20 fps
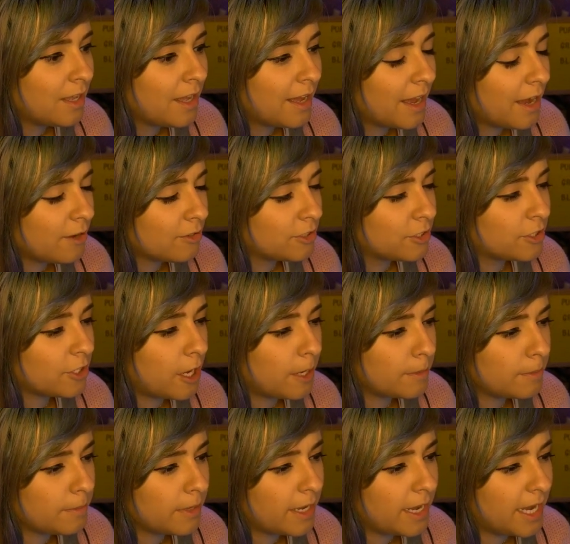I was
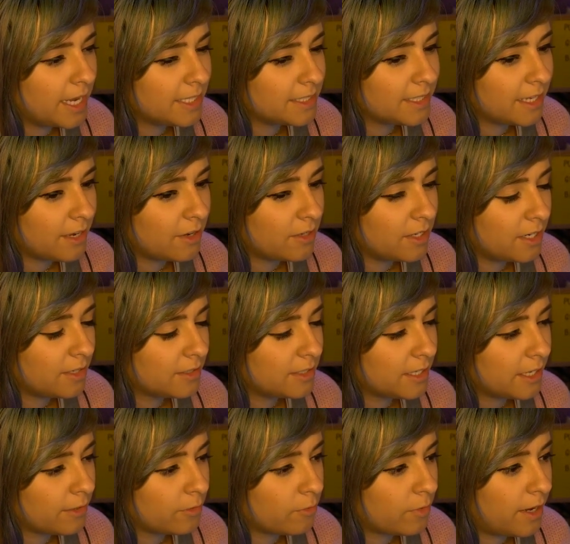sobbing my eyes out, and I was
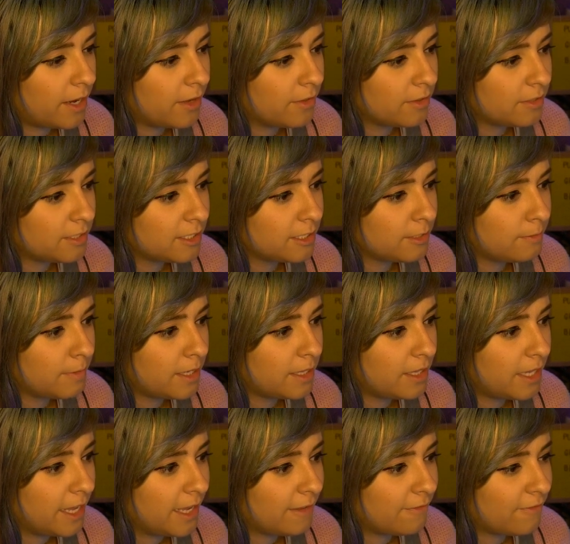like, wow, this is my
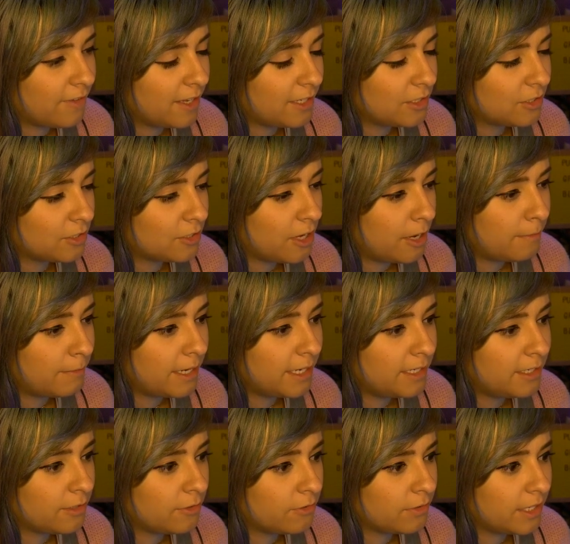life. I just got my
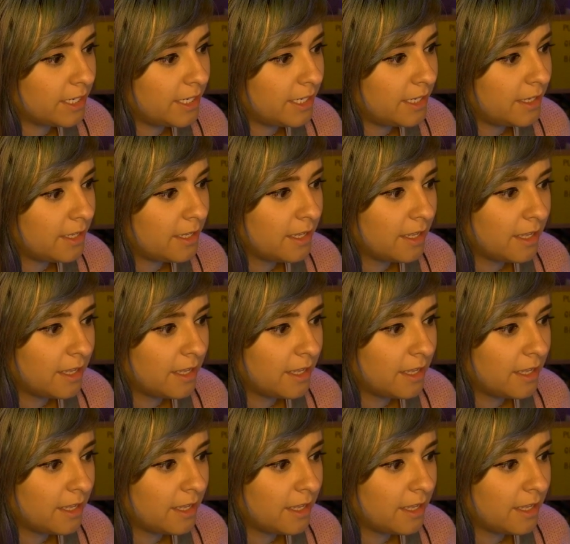degree.